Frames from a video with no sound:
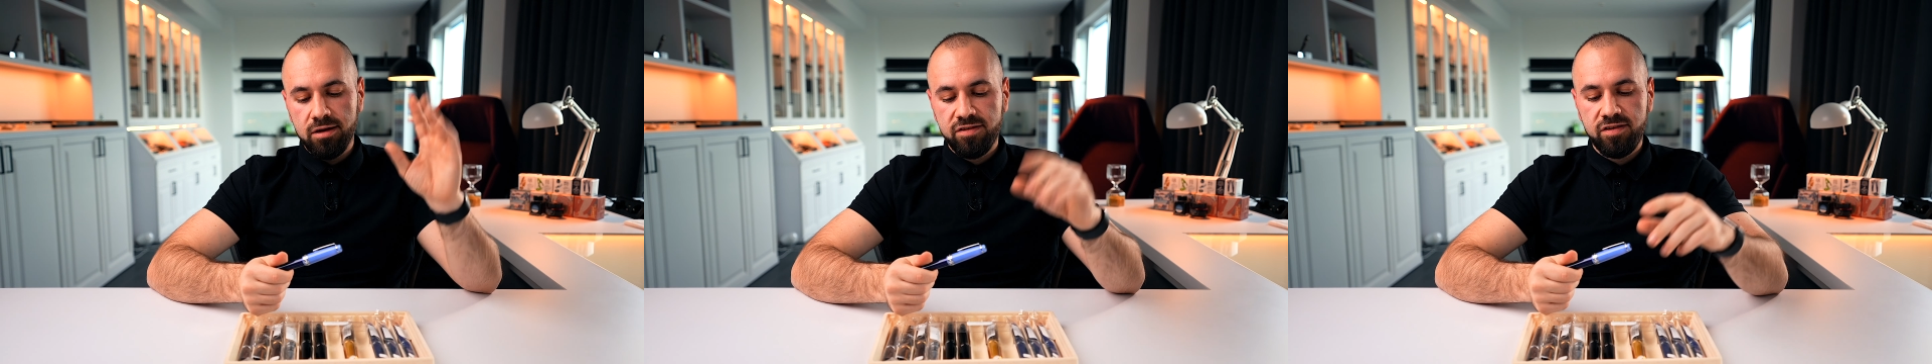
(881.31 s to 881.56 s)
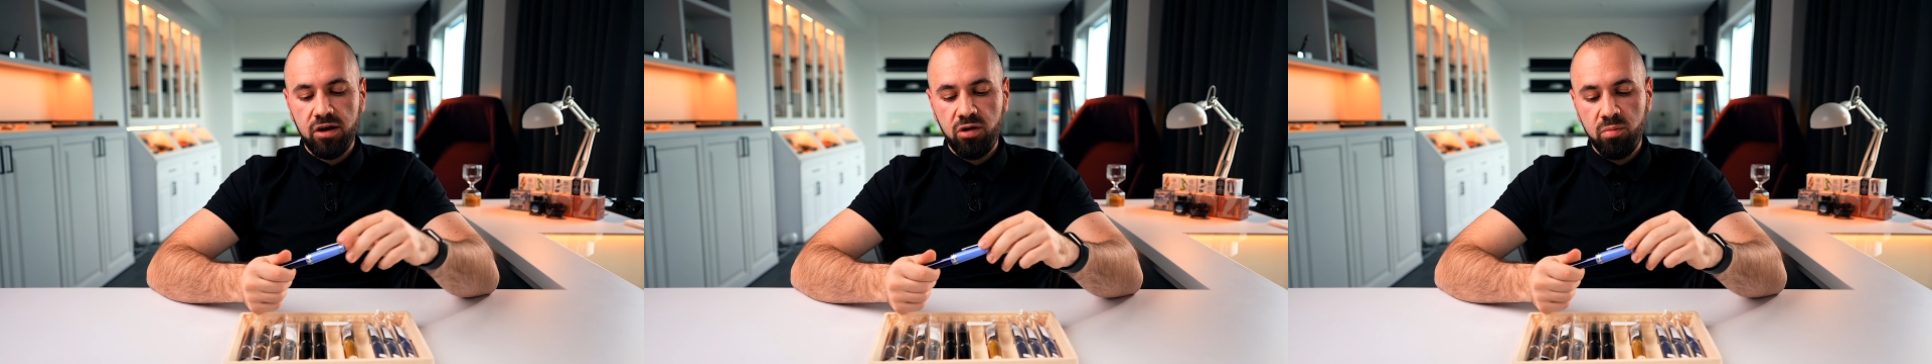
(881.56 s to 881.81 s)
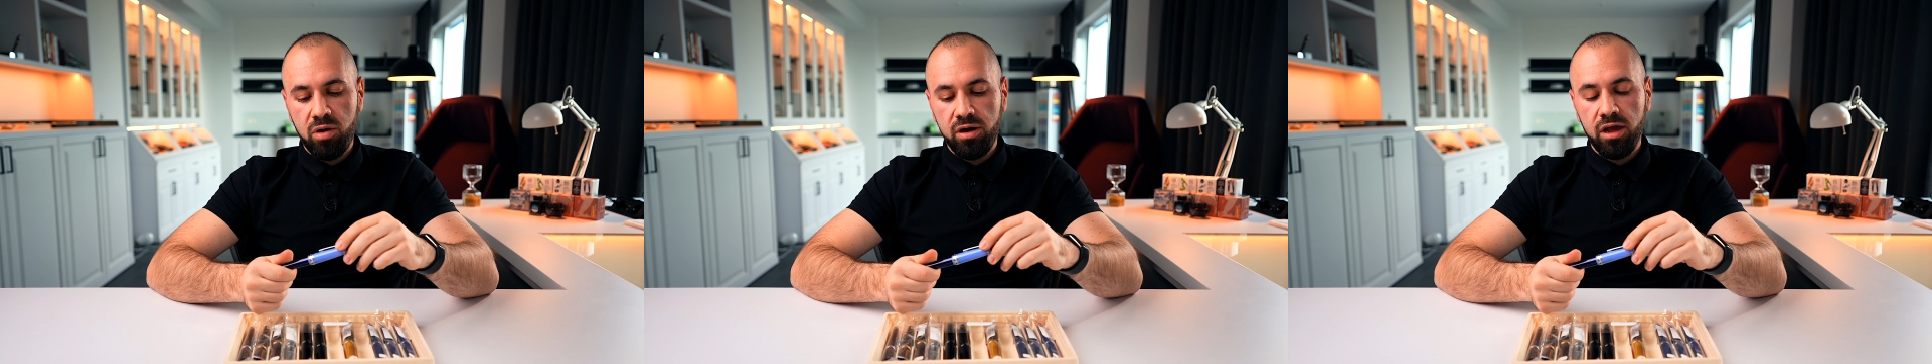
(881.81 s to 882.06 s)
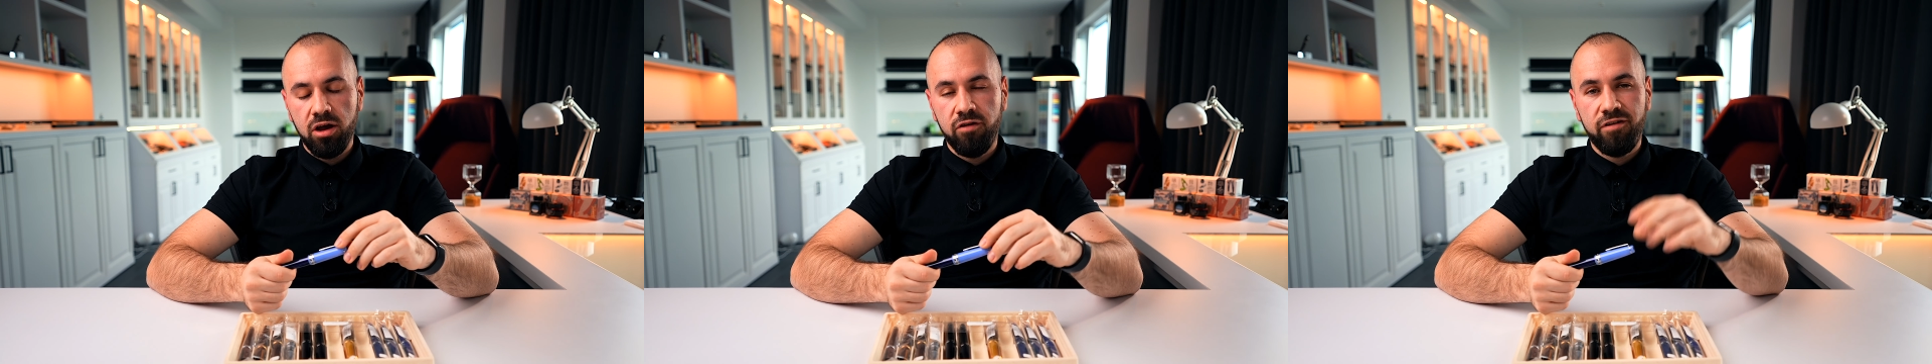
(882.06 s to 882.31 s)

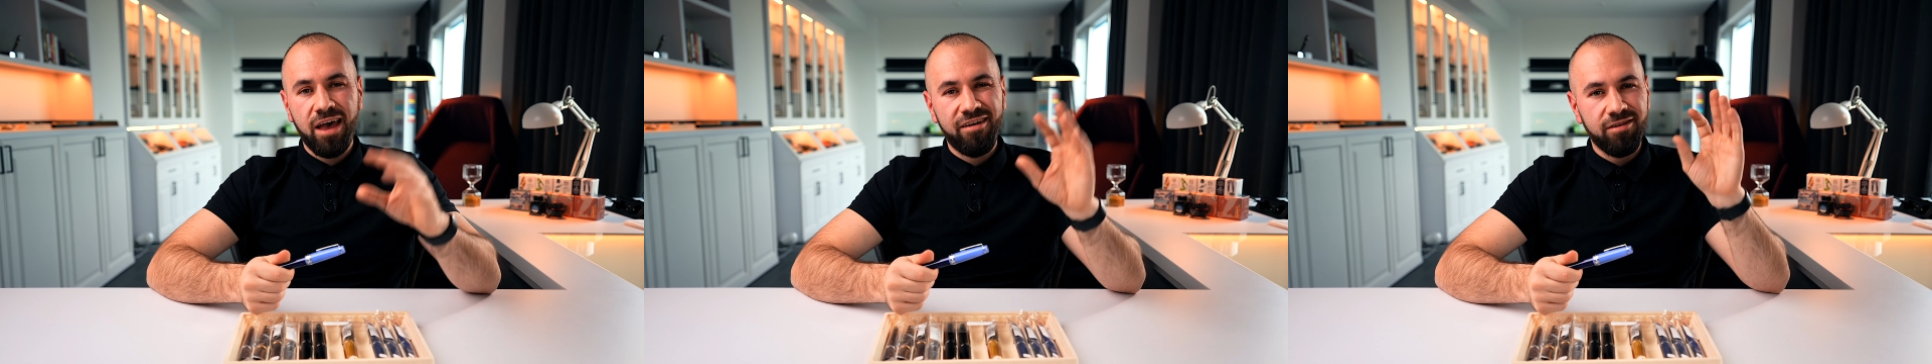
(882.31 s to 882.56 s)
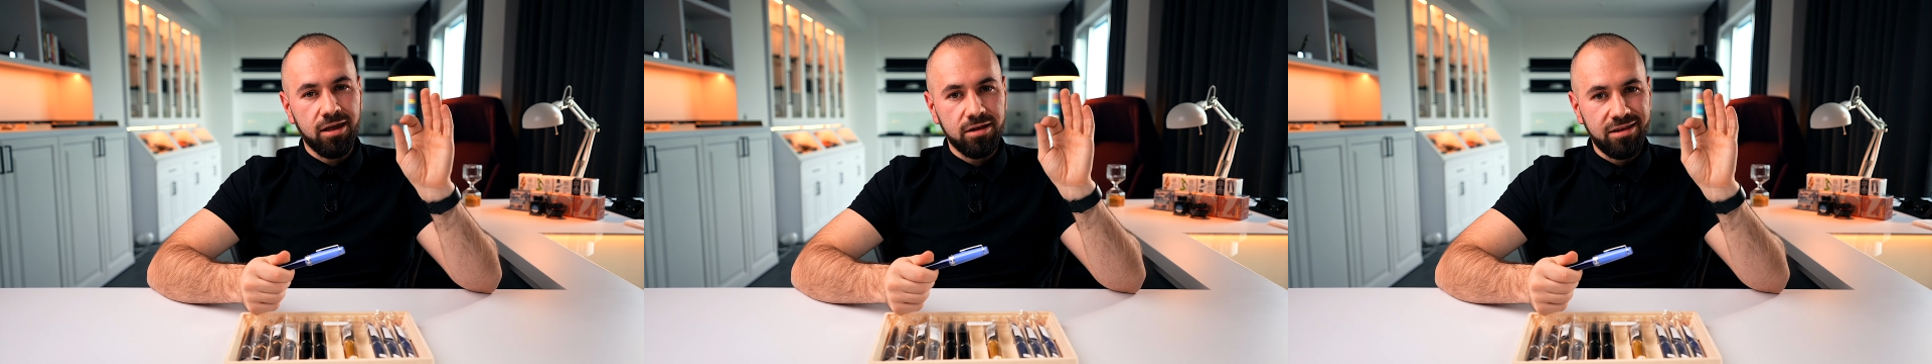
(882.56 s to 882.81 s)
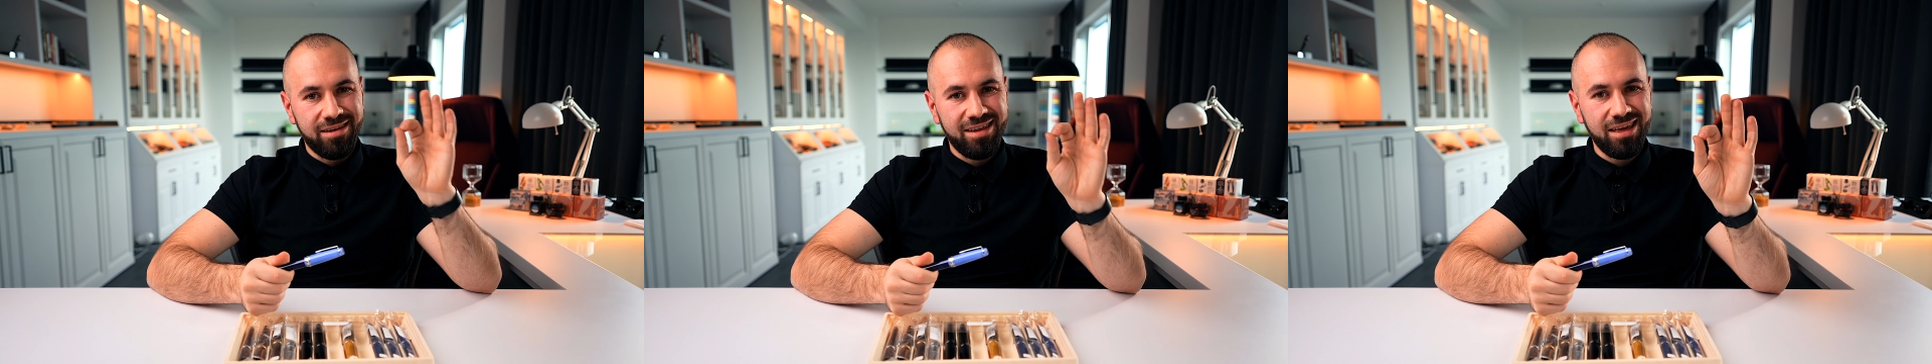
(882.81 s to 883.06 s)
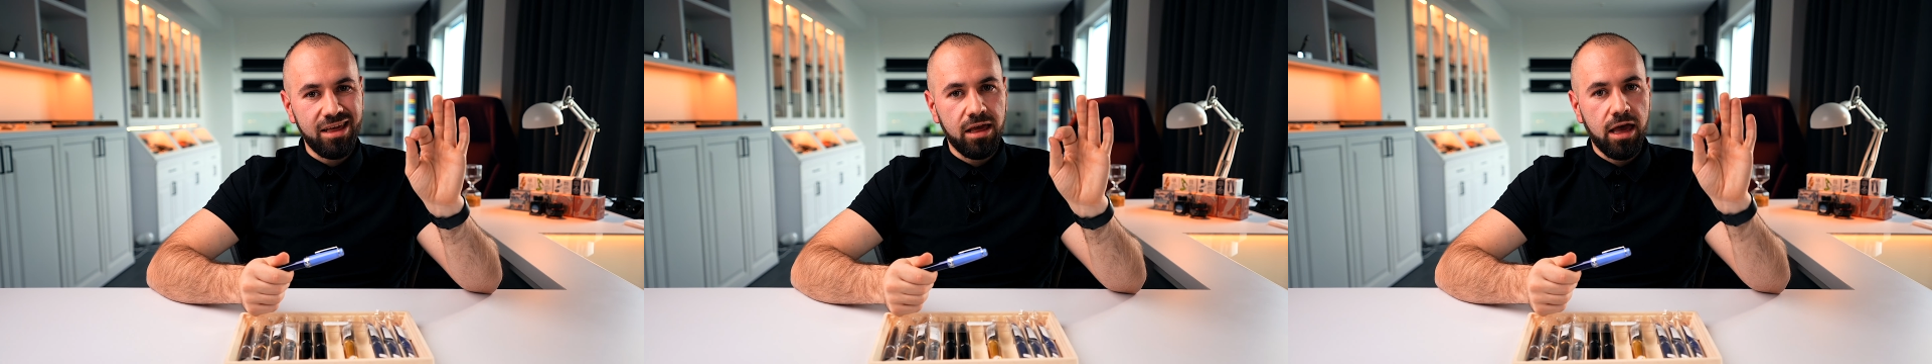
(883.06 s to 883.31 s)
ceremony of having a
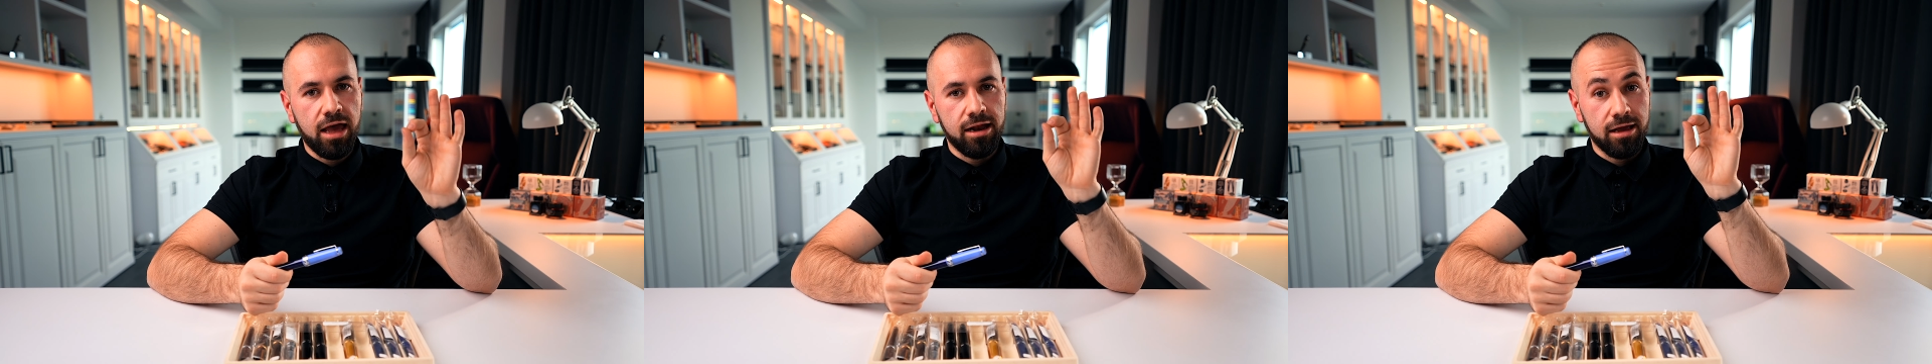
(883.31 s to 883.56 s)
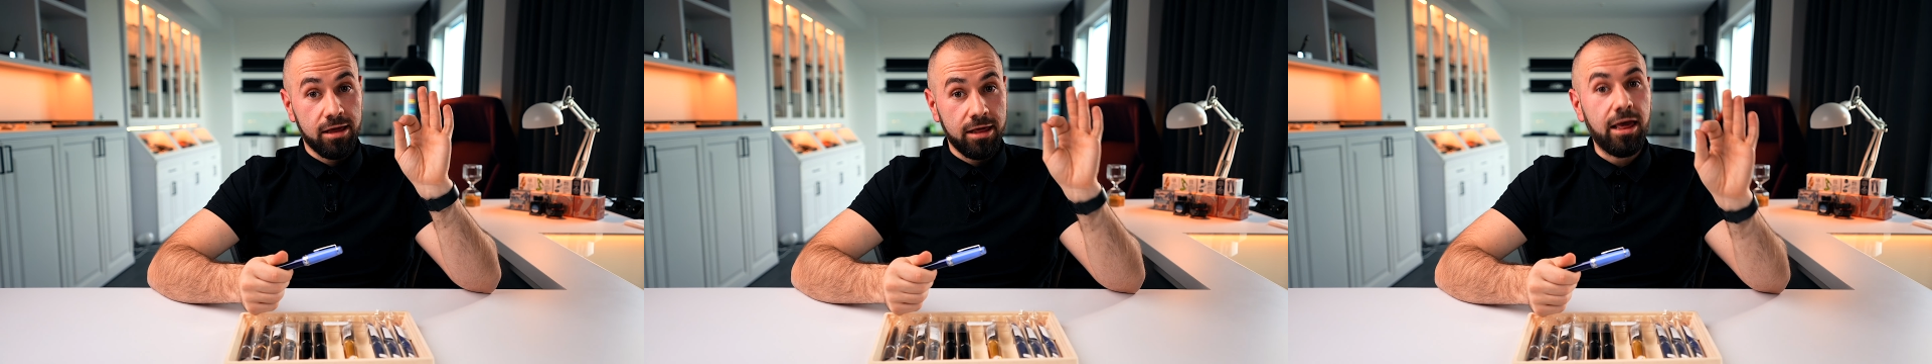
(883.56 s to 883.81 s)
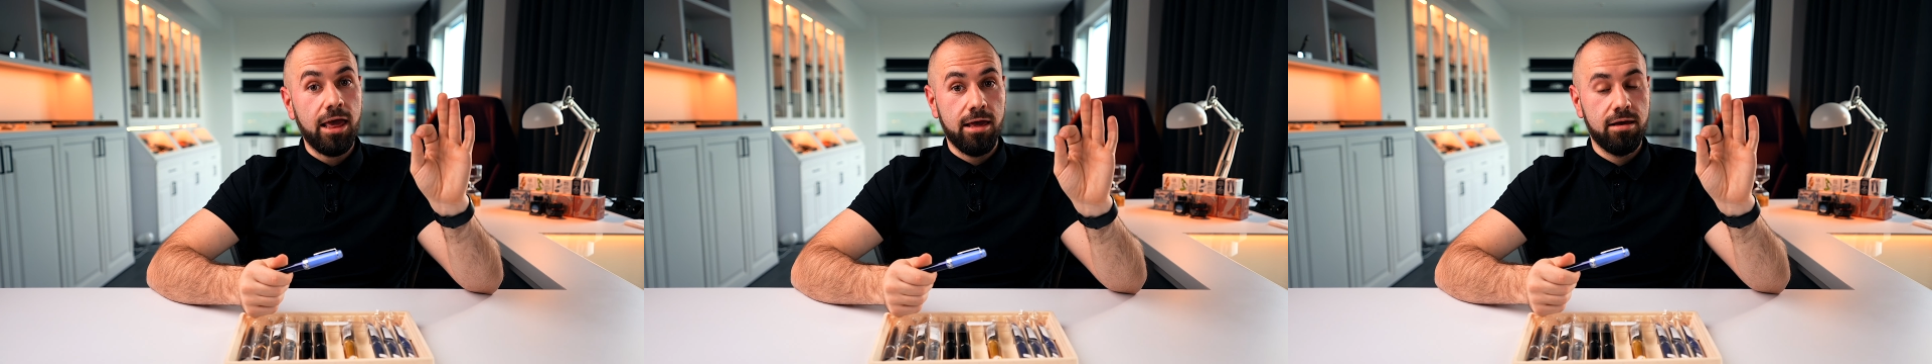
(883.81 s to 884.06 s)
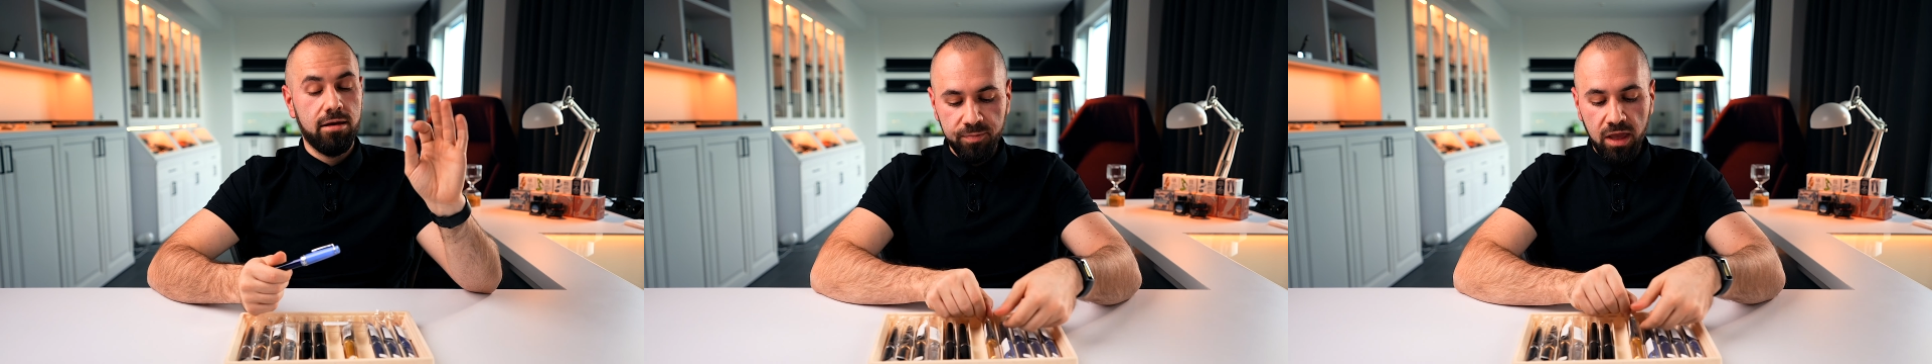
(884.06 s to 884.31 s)
tea and a
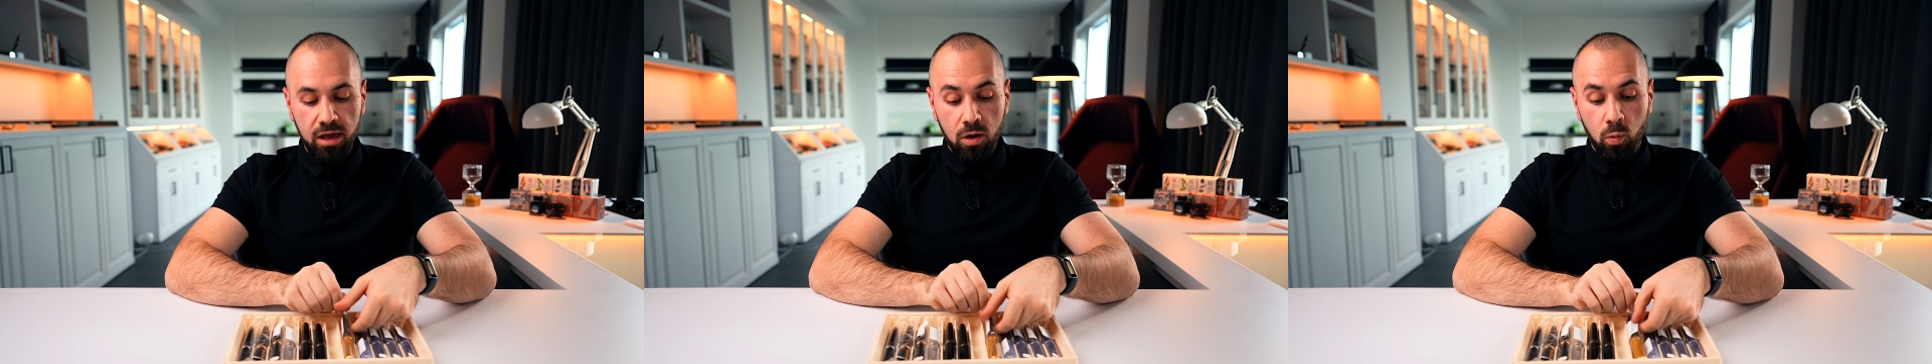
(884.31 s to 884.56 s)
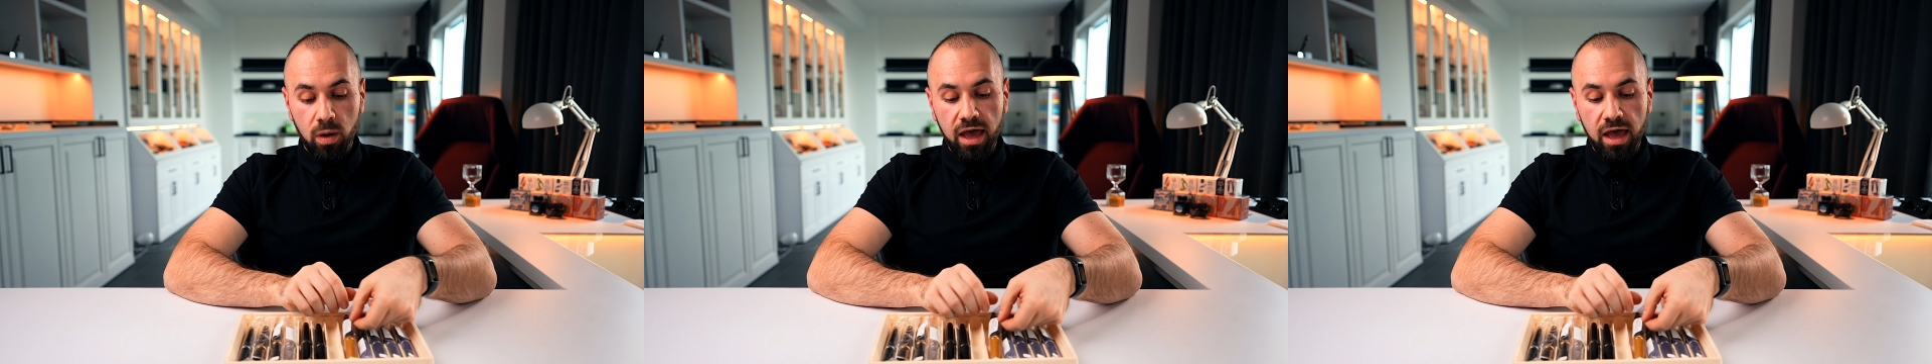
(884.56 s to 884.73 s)
cake. We